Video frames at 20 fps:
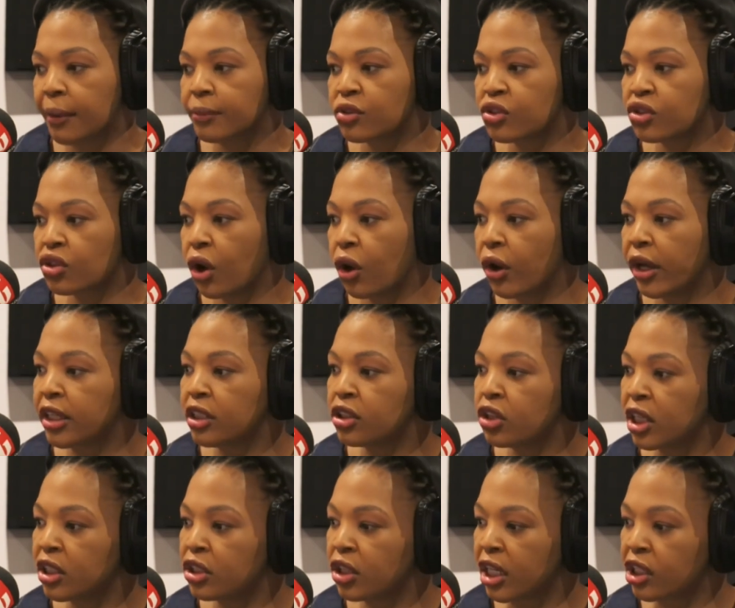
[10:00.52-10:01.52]
So
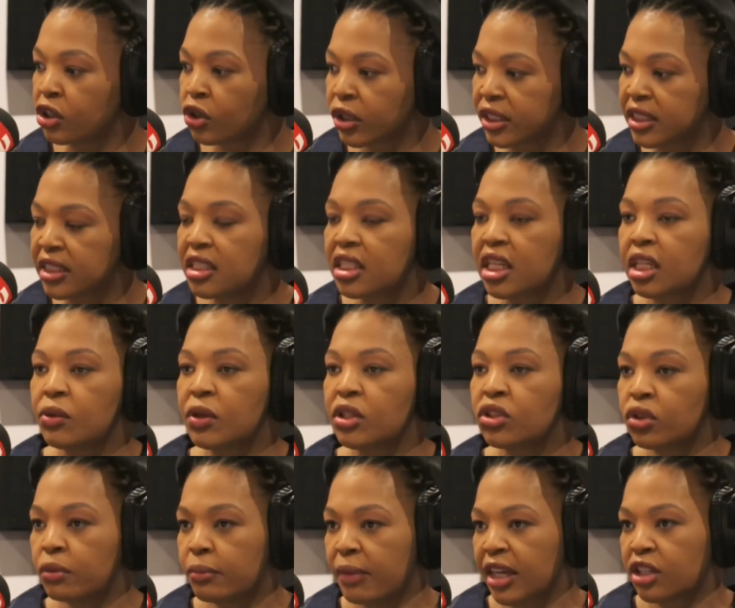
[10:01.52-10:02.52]
in continuing
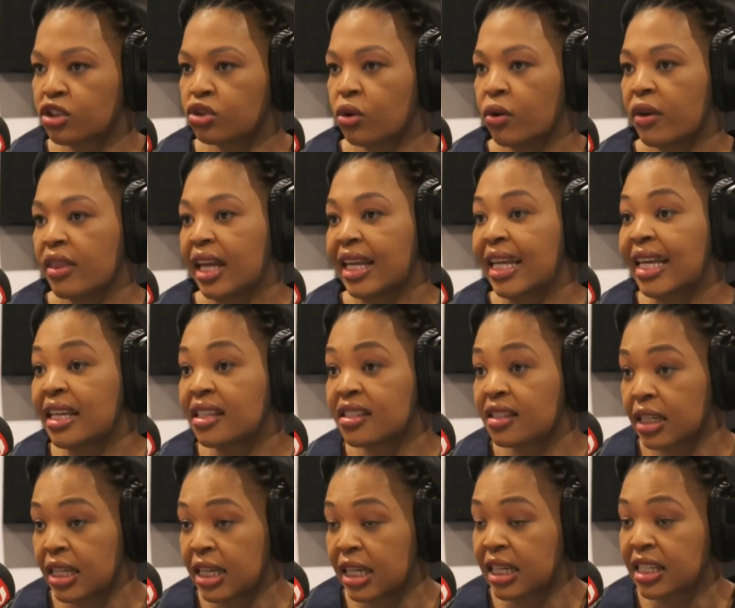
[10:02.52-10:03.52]
to make sure that
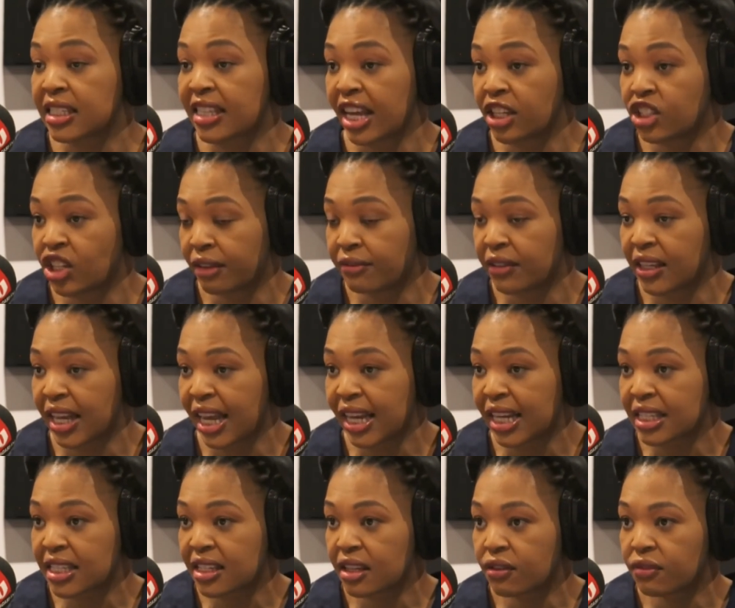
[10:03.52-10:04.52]
he's HIV
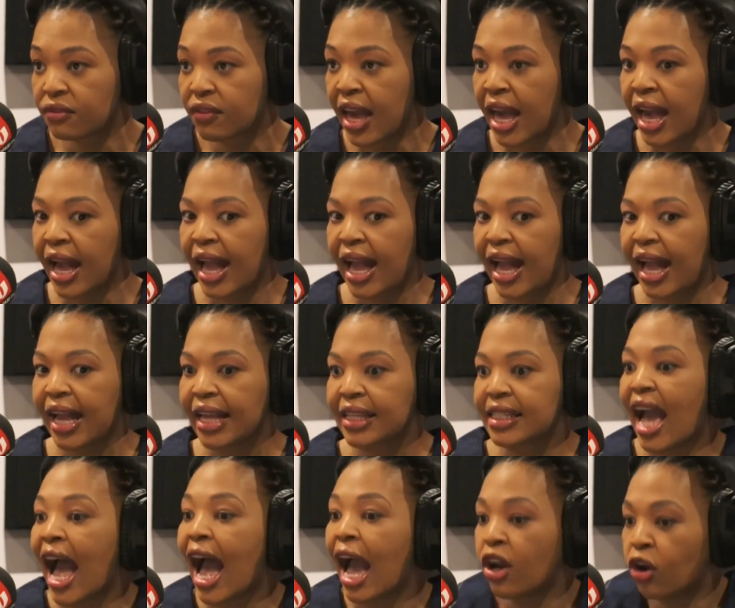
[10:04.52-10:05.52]
negative,
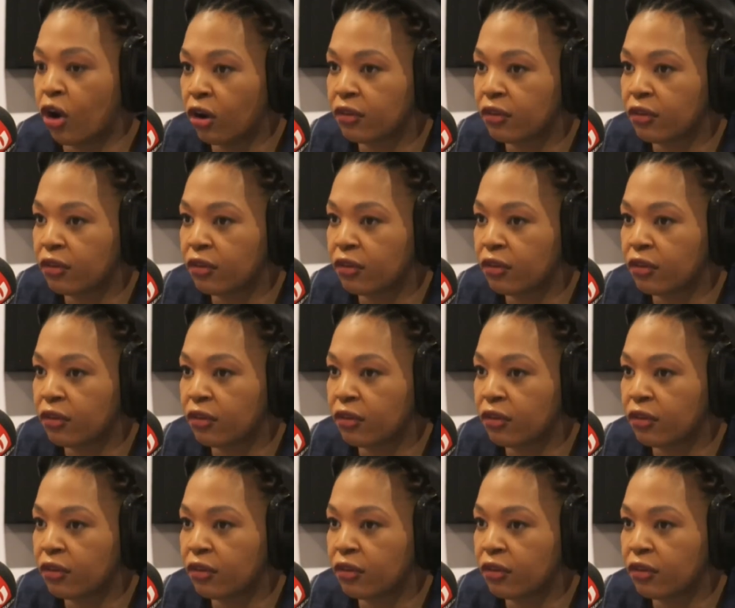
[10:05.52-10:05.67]
and I